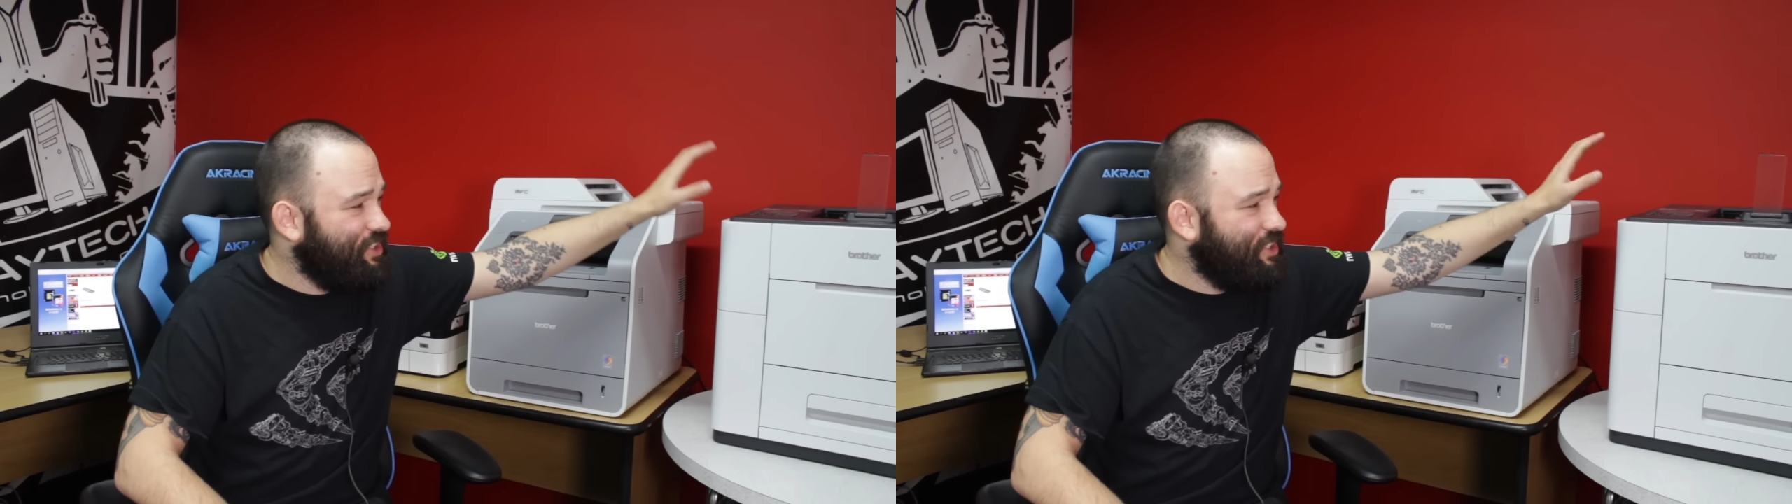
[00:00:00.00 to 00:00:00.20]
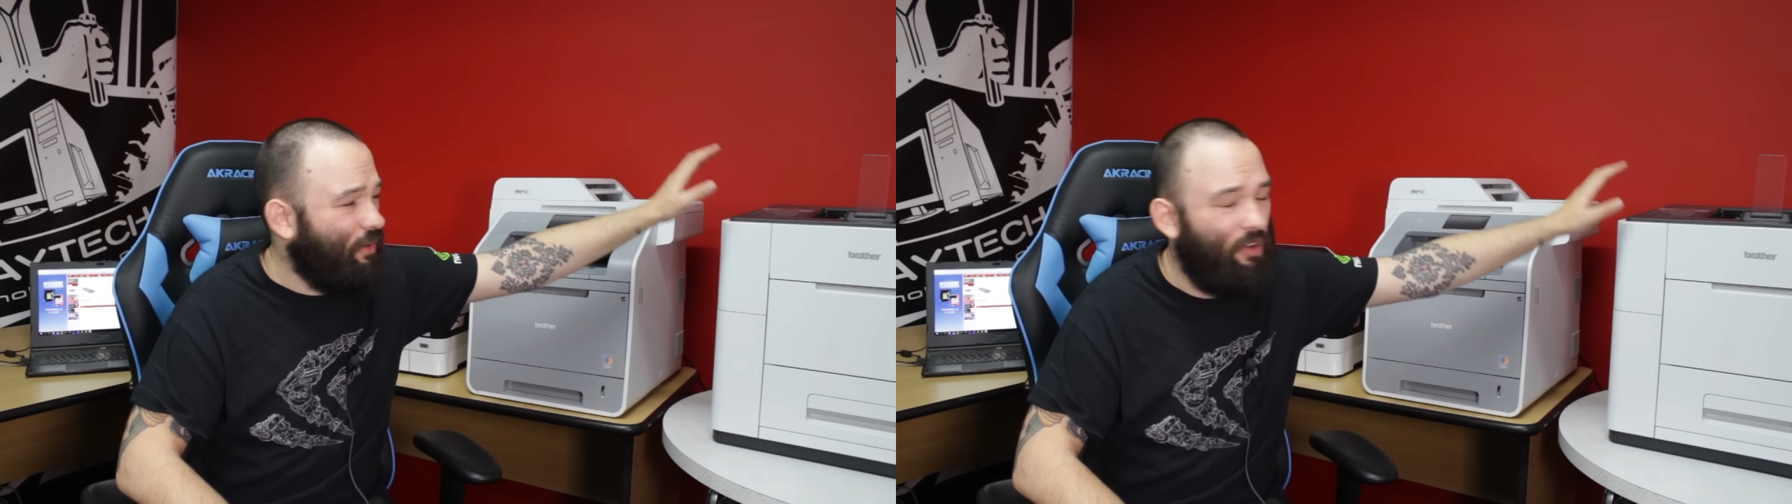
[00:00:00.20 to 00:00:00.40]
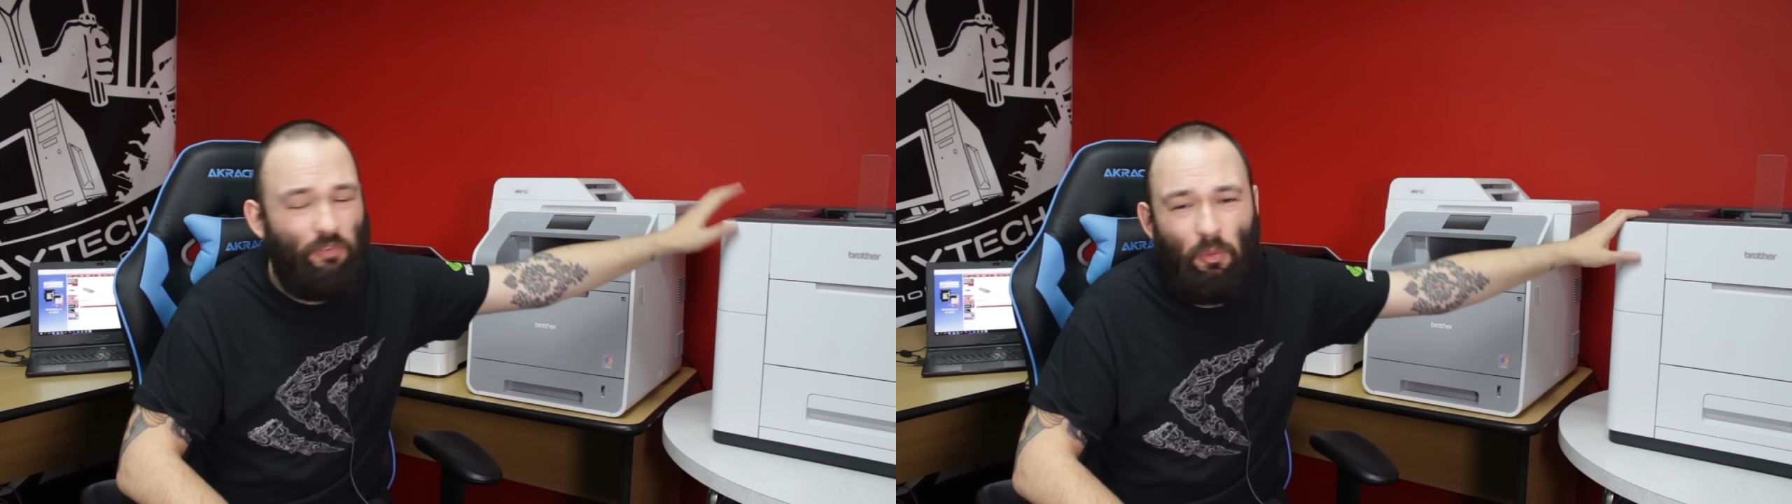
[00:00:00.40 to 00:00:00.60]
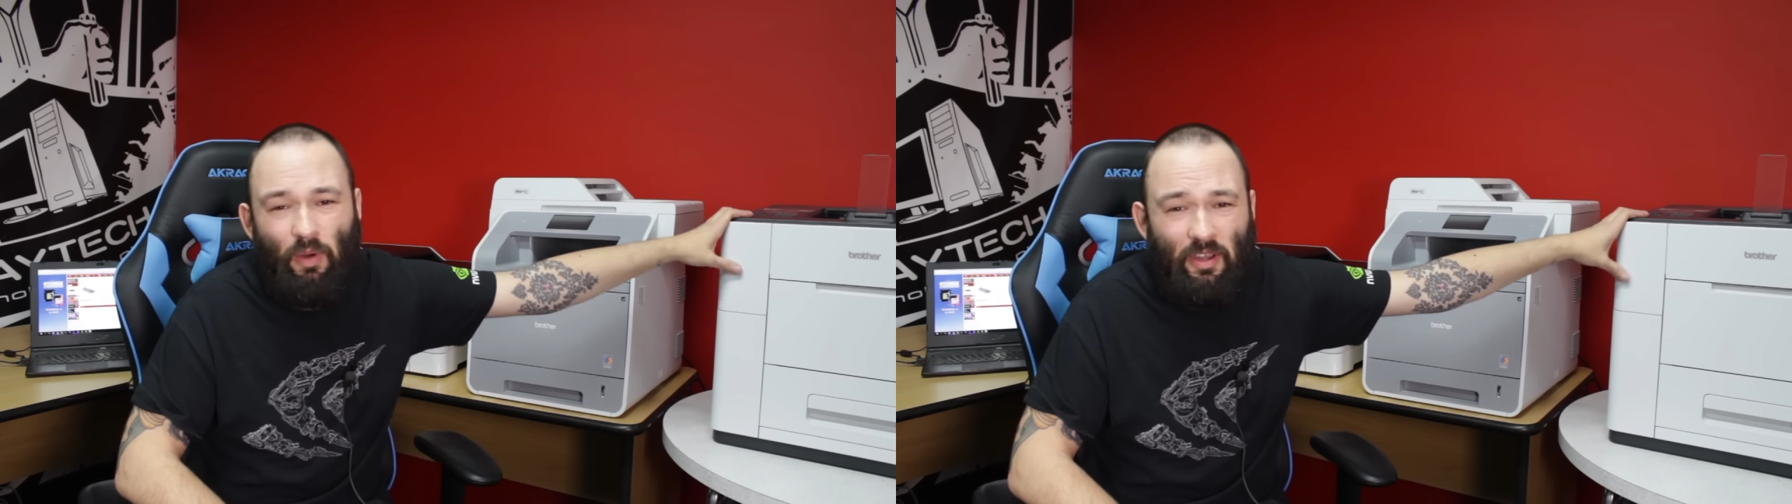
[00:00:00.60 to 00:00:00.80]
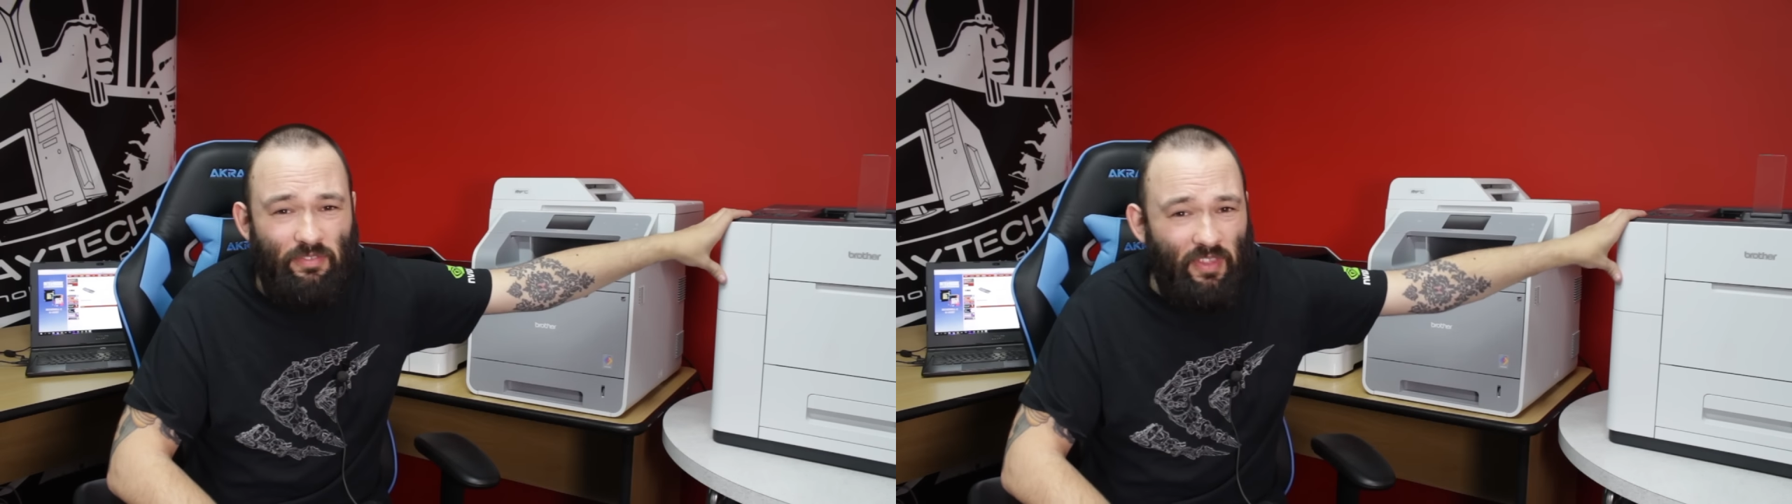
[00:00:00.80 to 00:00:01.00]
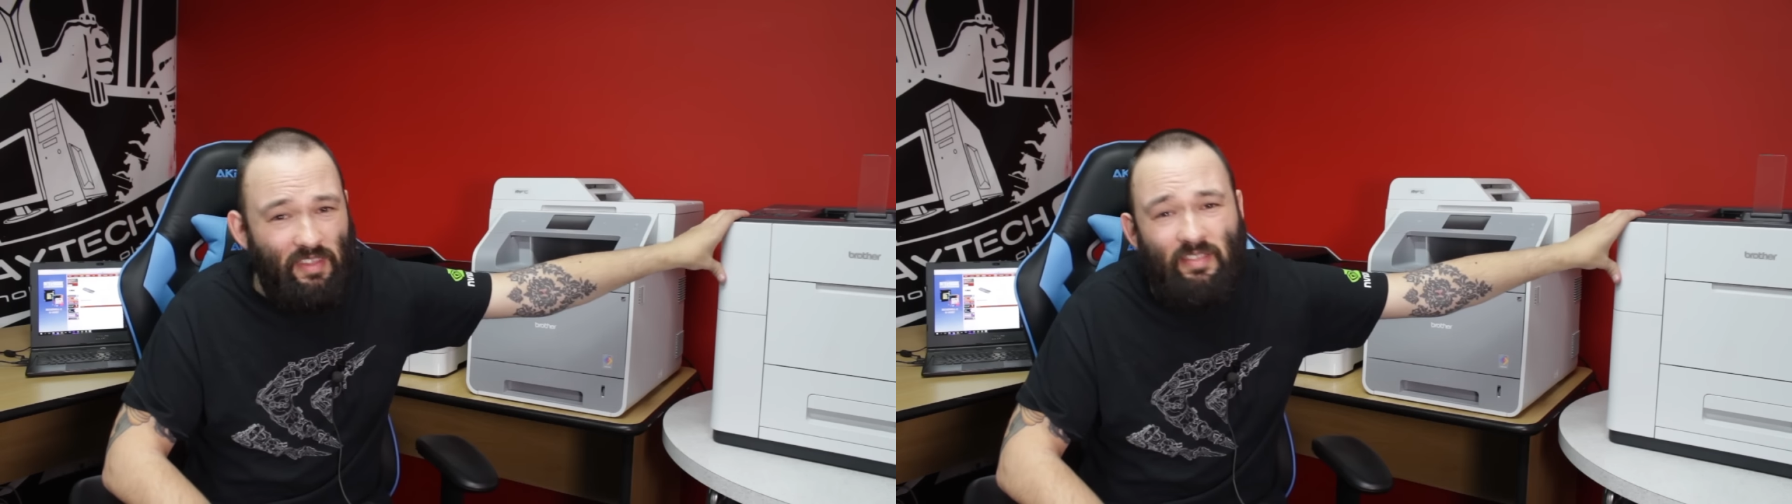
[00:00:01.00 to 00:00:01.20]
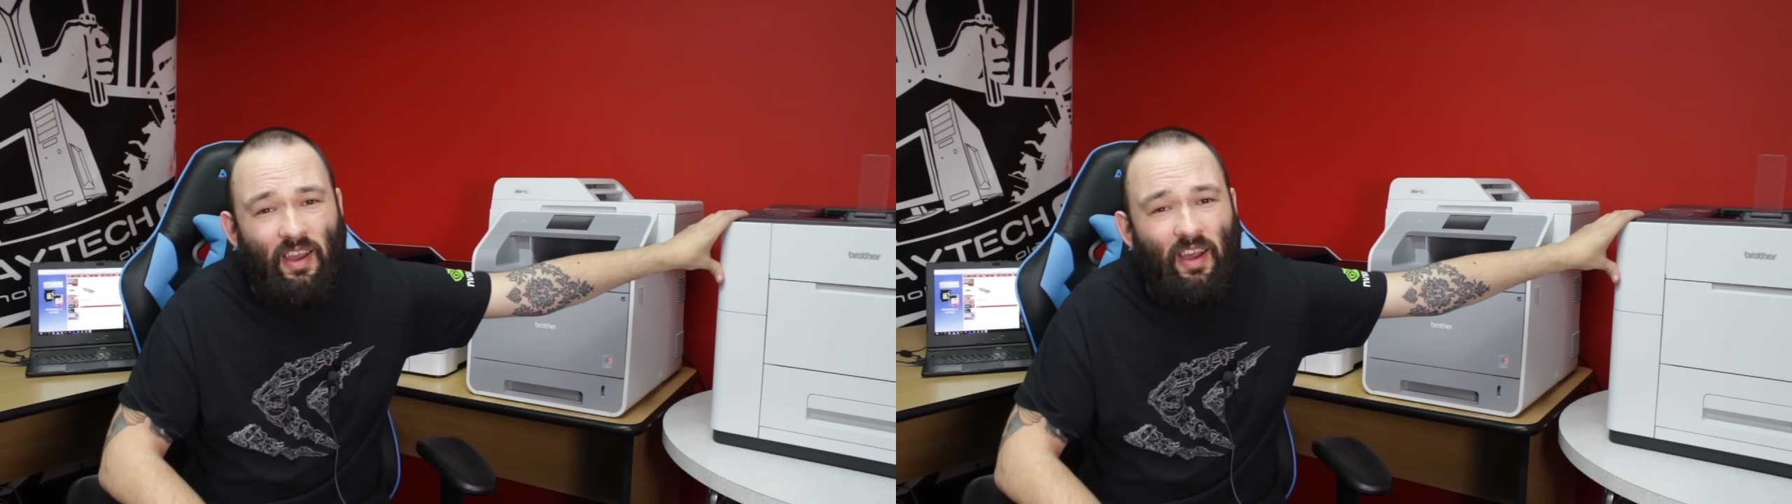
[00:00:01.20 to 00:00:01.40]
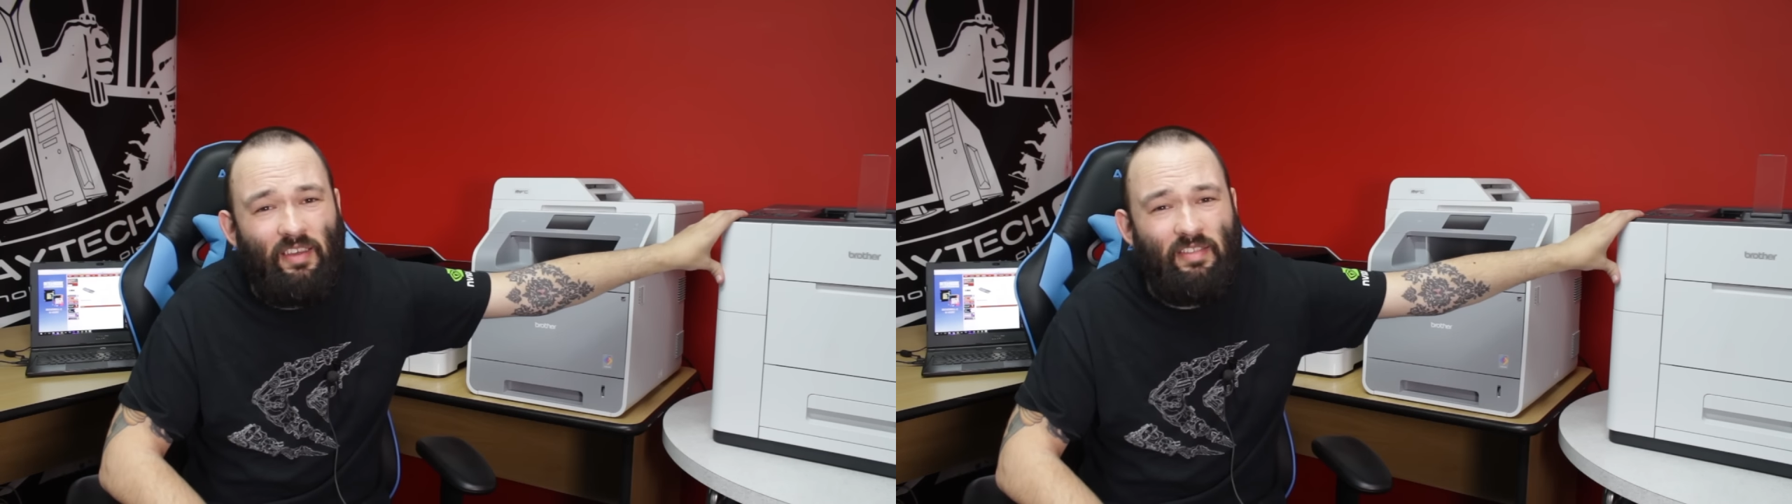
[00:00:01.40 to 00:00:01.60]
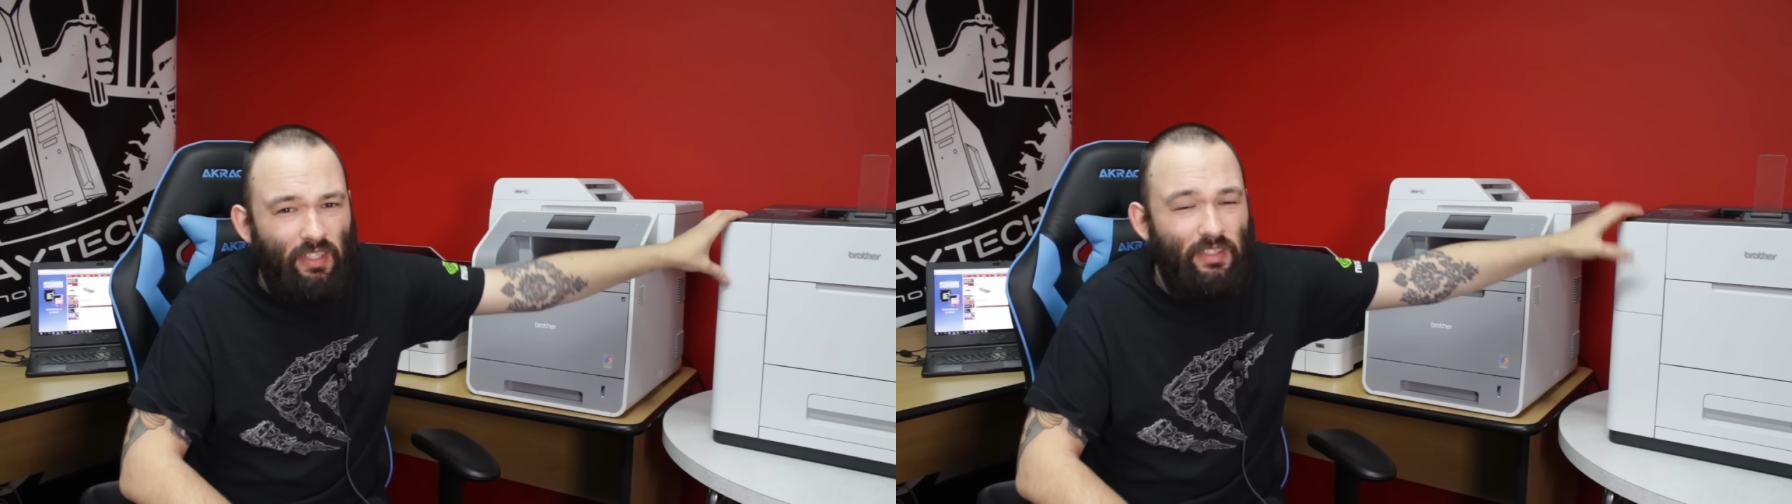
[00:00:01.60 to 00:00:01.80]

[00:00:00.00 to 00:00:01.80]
just going for one of these guys.